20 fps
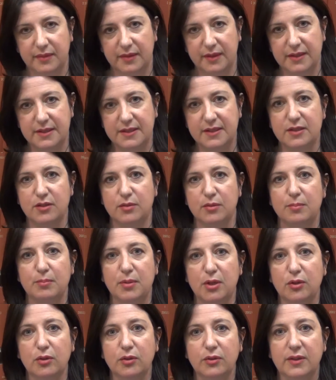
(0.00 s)
this is
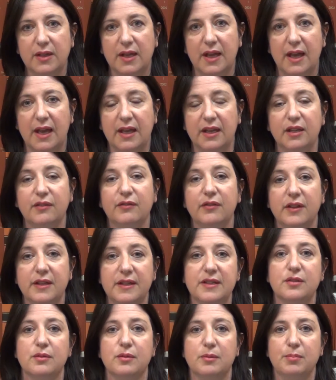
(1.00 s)
repealed, and if it
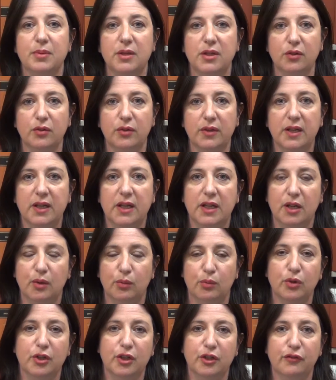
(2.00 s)
is repealed,
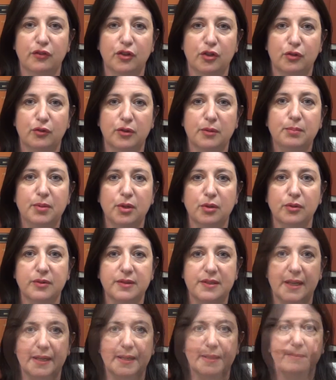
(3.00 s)
it will give you a repeal
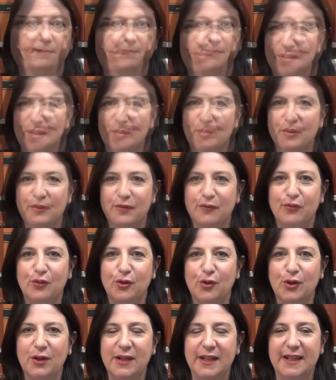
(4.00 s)
date. Tip number
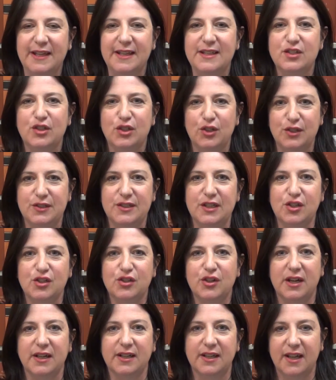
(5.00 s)
4 is using
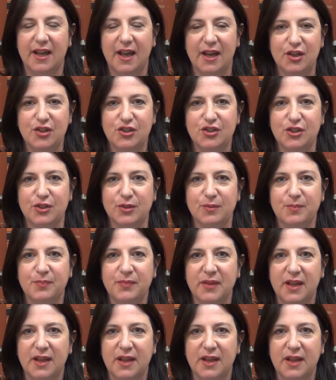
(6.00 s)
truncation.